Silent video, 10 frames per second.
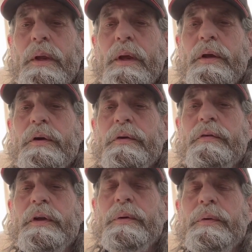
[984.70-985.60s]
you could
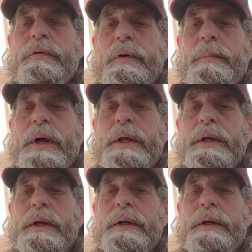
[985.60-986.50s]
see where somebody
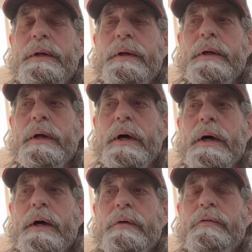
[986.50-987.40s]
had
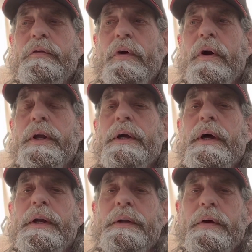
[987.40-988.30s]
uh, started
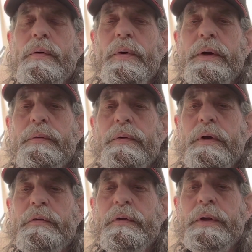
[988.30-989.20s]
cutting a coin
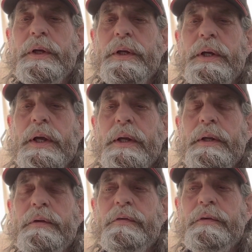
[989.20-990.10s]
originally and
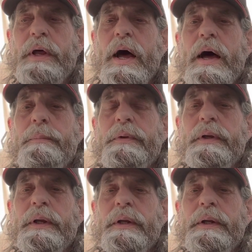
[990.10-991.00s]
then stopped
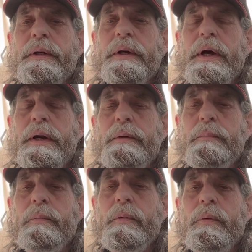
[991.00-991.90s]
and then cut it
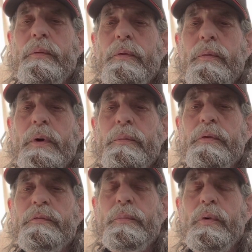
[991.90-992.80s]
where it
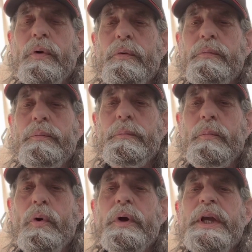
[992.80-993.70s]
was more
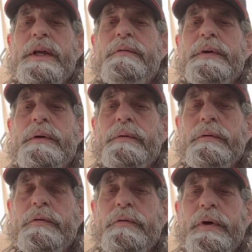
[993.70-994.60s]
more even
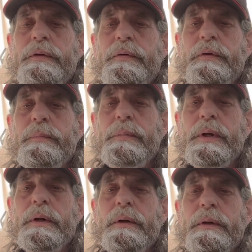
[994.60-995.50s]
straight through the
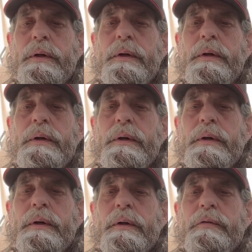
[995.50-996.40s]
middle.
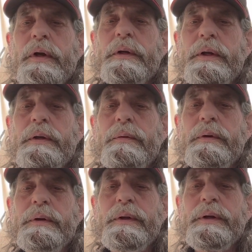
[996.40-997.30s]
It's like they
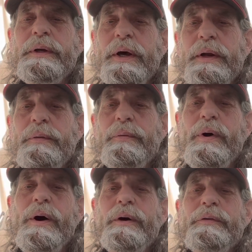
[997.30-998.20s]
cut it
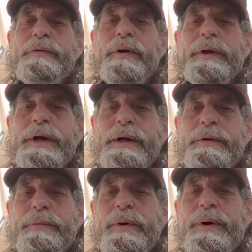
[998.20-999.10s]
wrong, started cutting
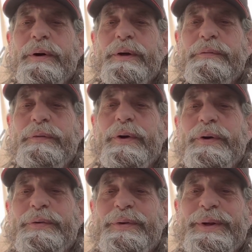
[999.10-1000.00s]
it wrong at
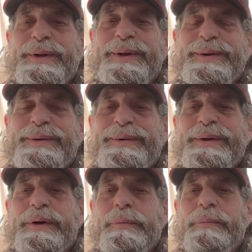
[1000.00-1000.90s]
first and then,
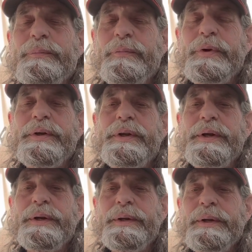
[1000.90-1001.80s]
you know,
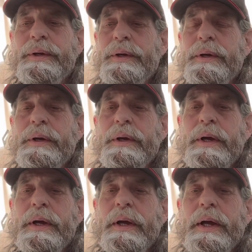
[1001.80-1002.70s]
redid it
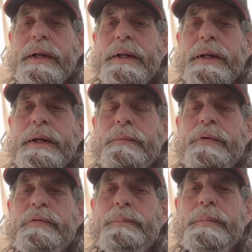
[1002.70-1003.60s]
and then it
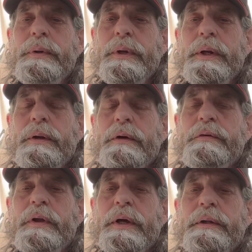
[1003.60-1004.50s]
was it
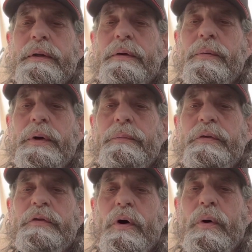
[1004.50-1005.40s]
looks like the coin
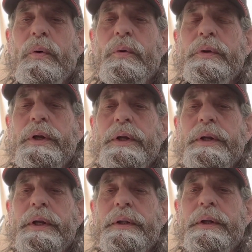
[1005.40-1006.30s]
was holed
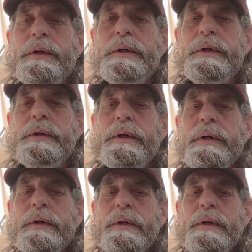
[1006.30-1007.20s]
and that the
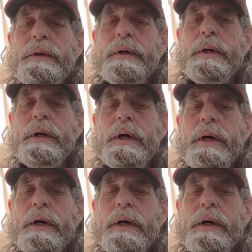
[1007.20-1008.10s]

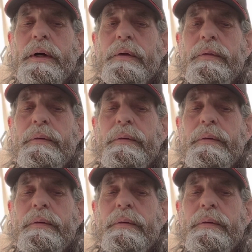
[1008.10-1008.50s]
uh,